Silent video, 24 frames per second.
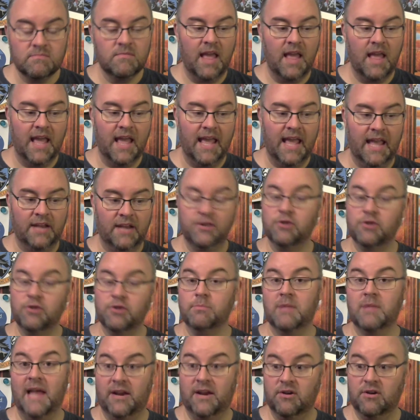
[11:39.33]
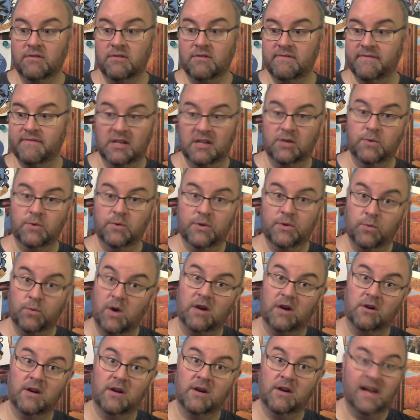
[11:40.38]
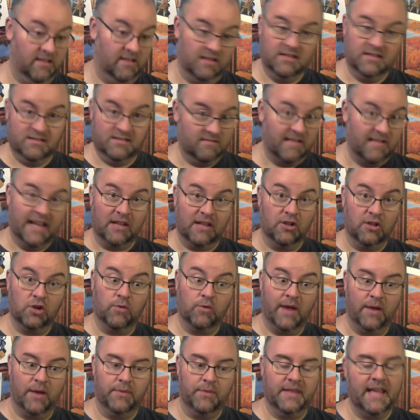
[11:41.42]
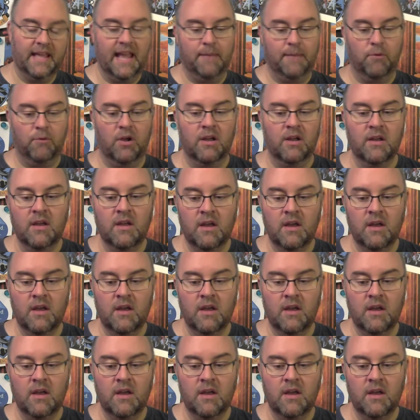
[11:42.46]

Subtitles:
and to your bladder, fill it with water, and just take a look around with the camera.